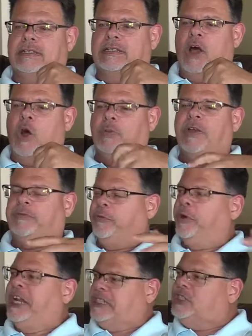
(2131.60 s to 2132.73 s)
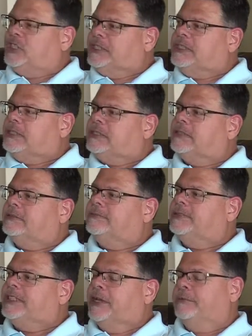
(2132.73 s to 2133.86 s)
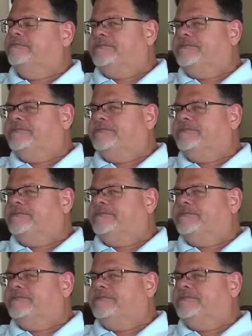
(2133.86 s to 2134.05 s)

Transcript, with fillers: on the fringes. So